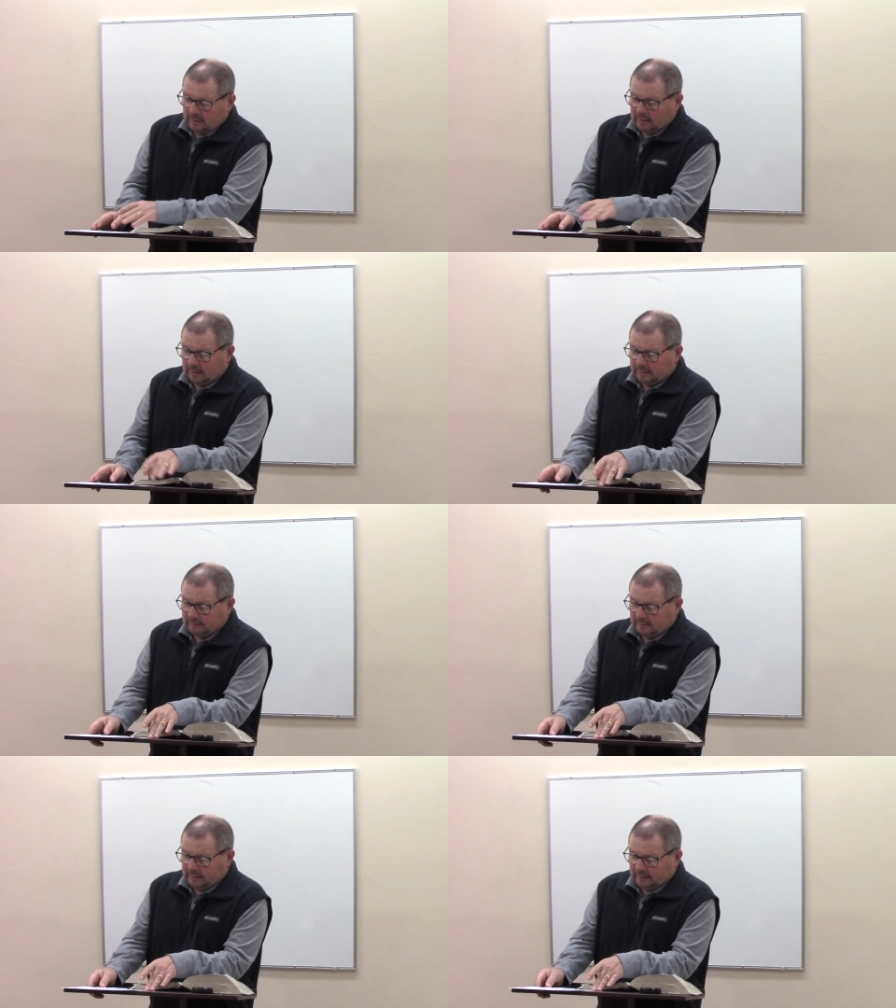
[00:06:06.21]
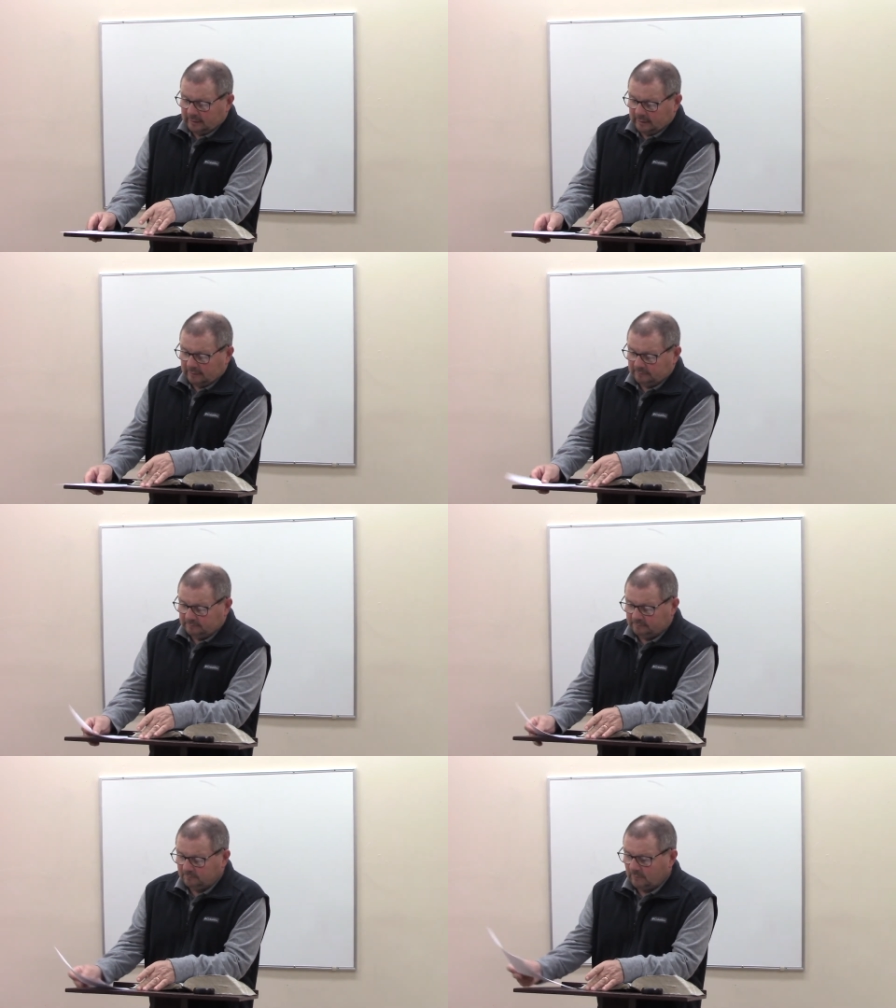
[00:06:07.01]
Uh, then, uh,
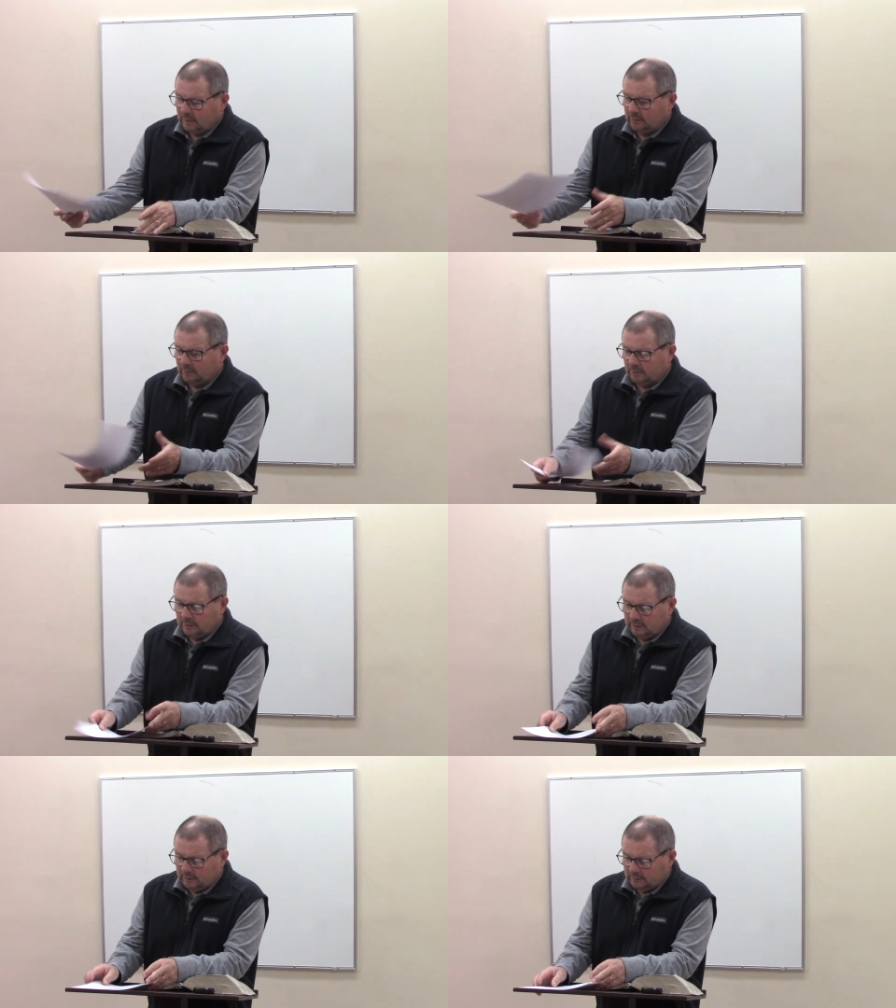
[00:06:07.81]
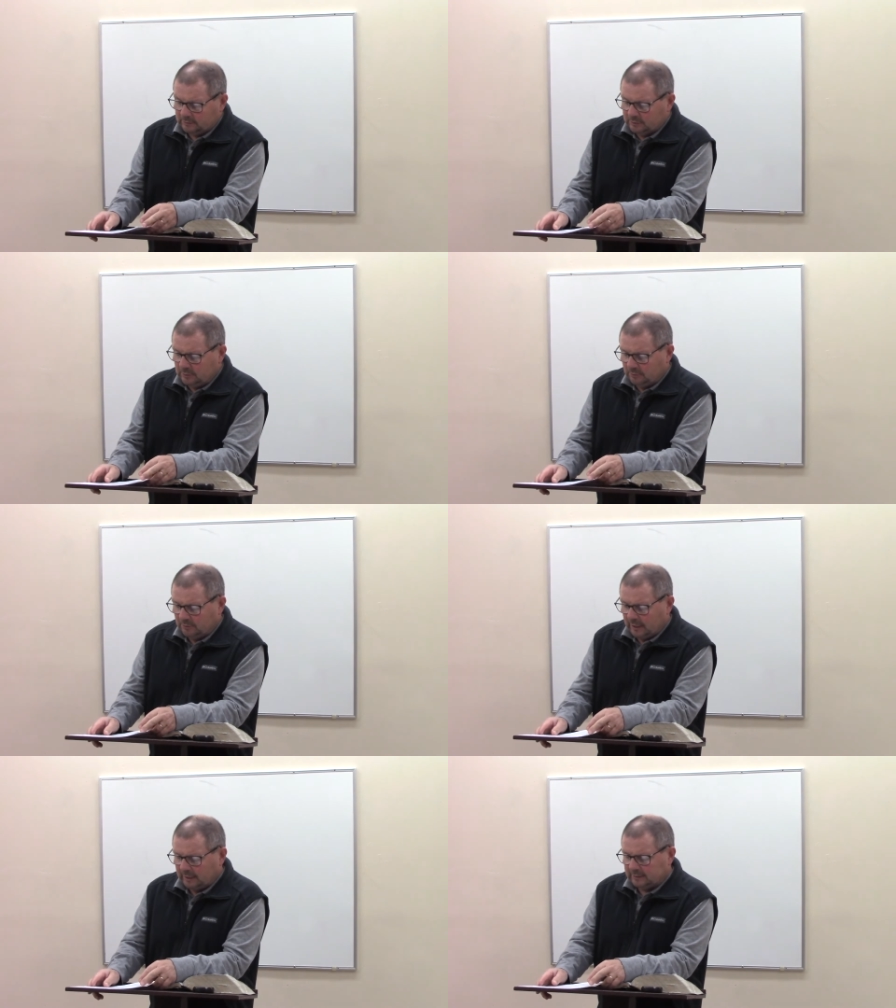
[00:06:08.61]
you know, th there's two
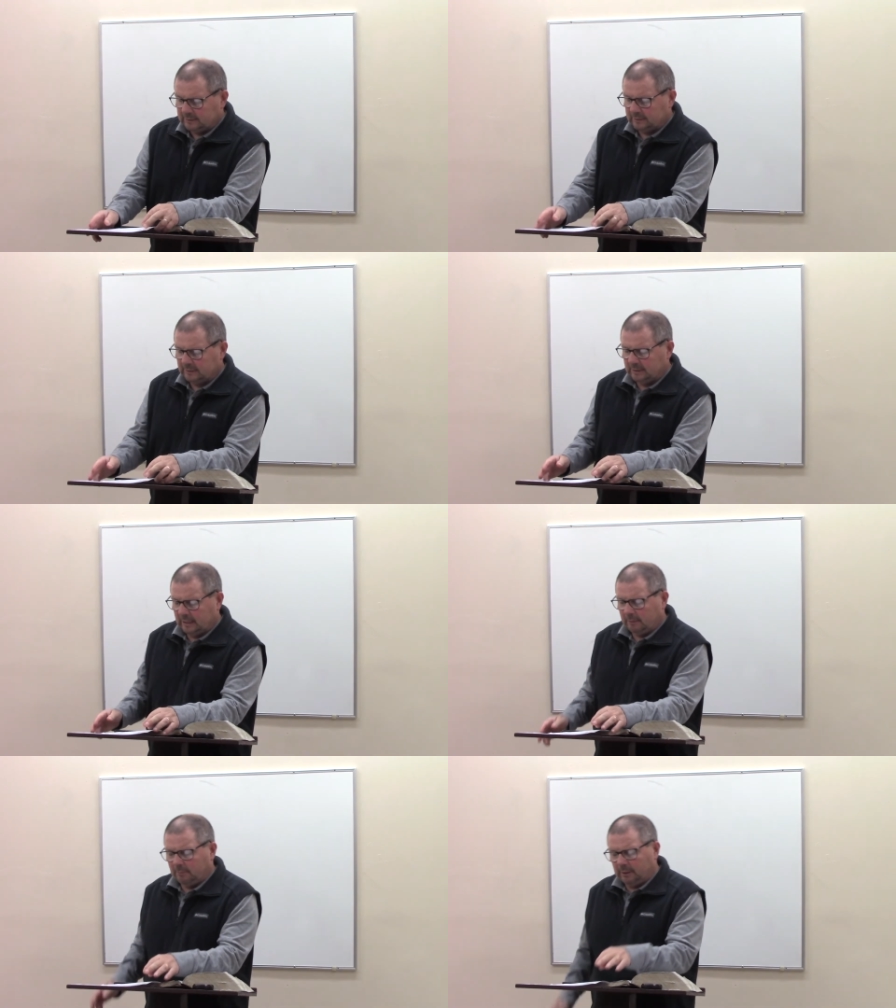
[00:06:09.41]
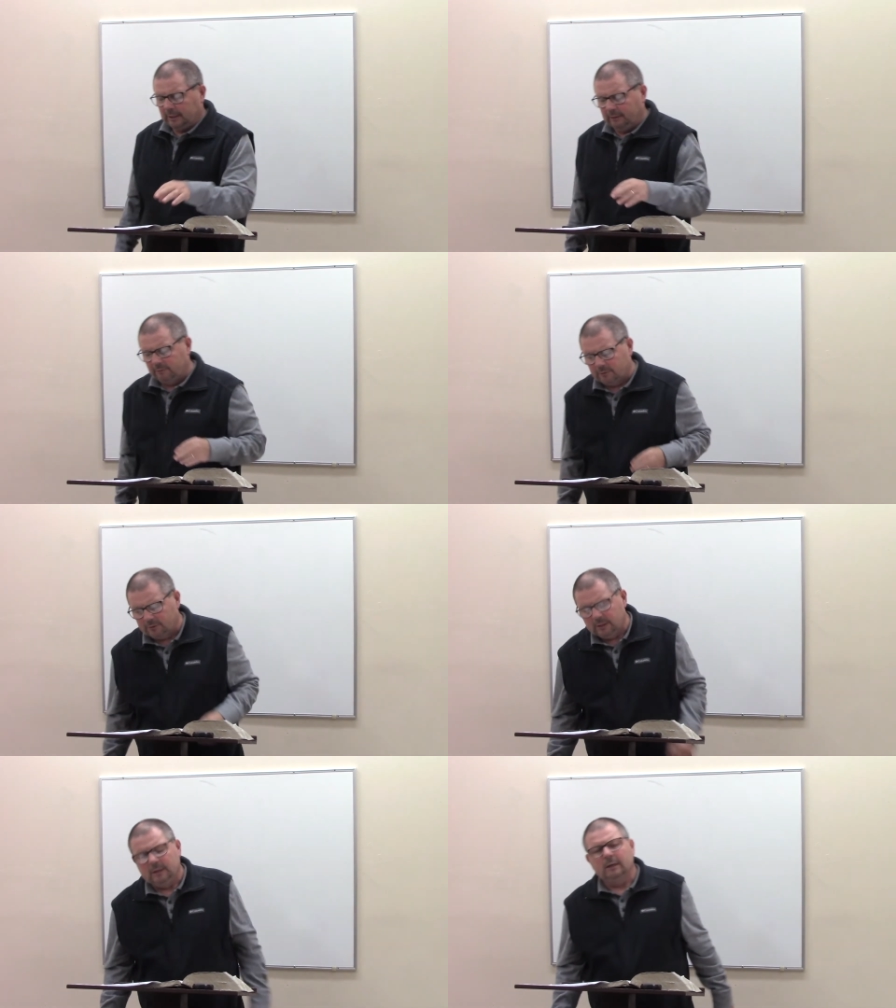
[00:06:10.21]
things that a believer
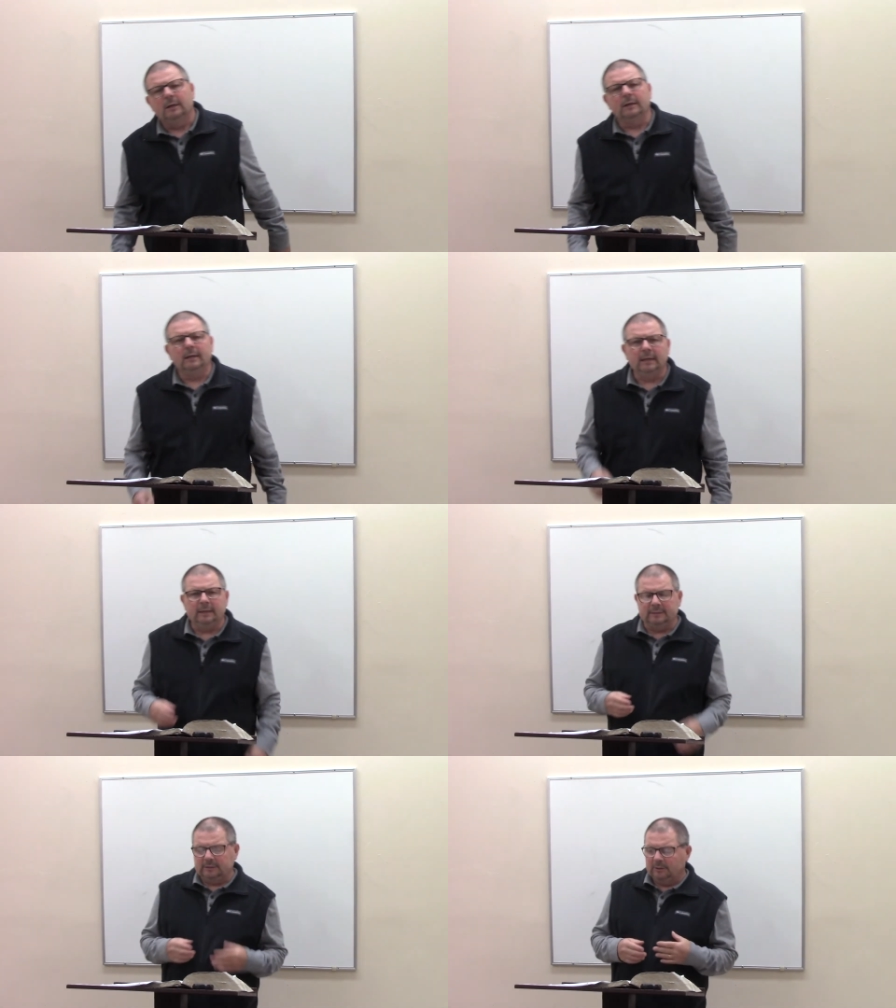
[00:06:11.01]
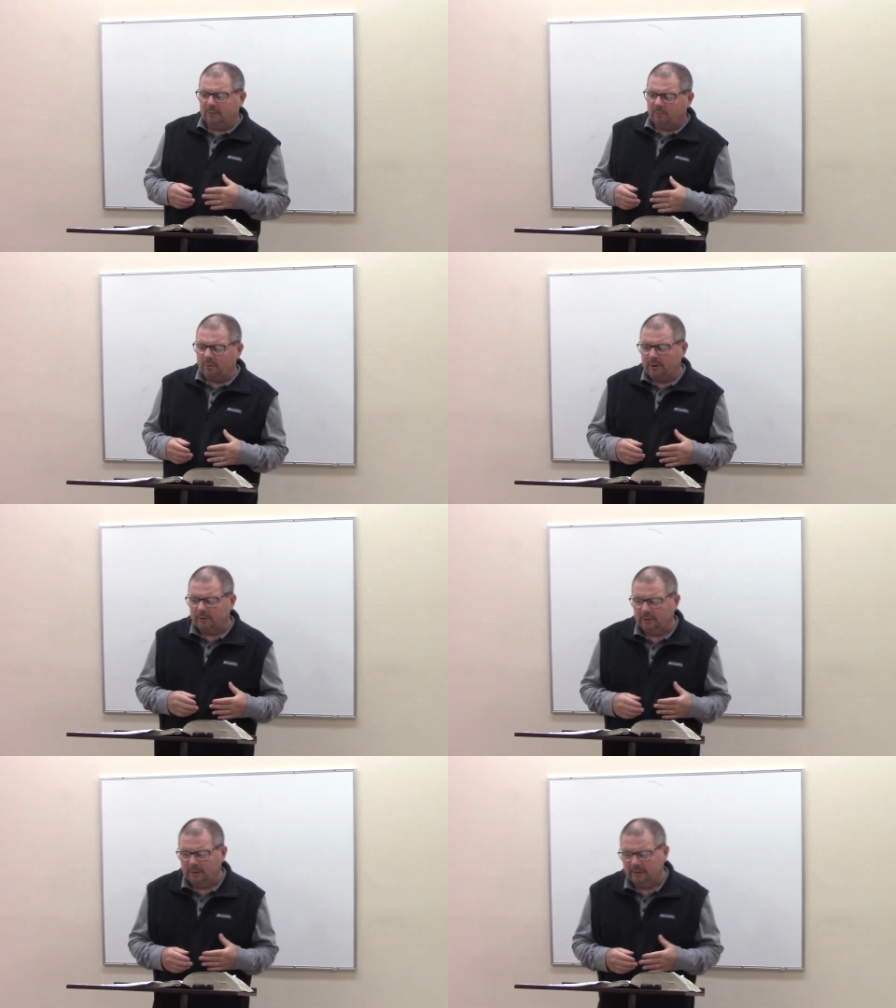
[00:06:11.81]
needs in our
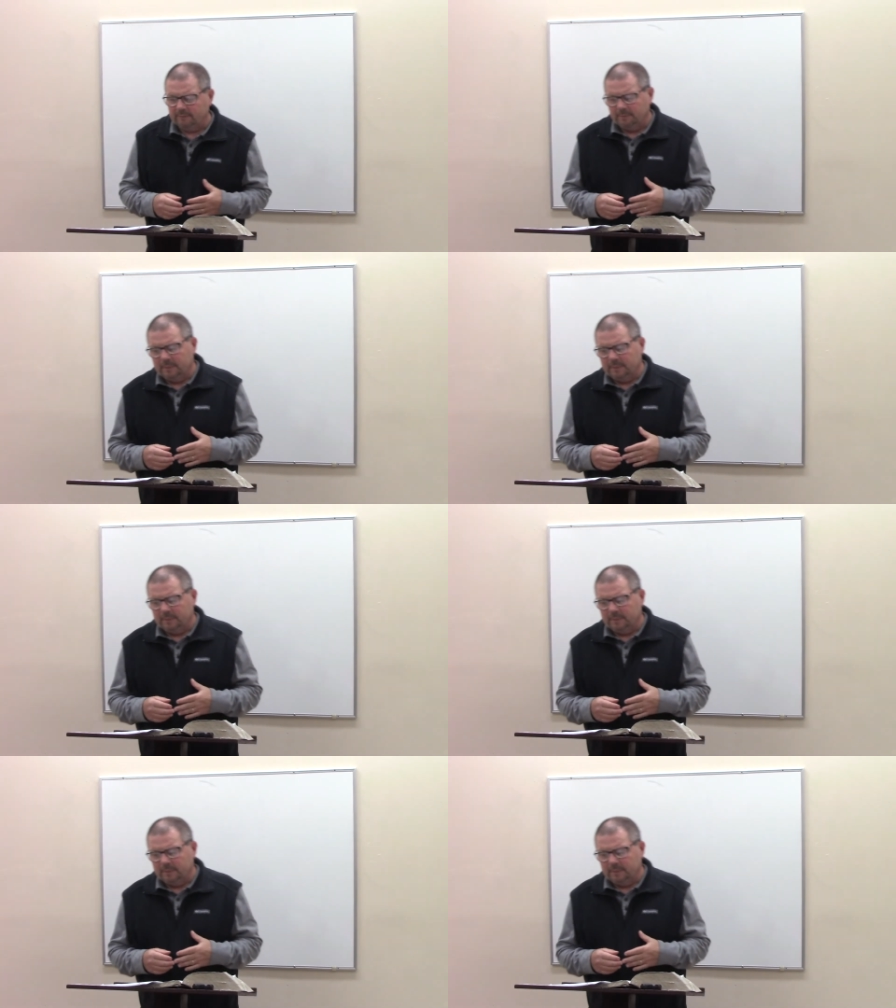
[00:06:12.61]
prayer life,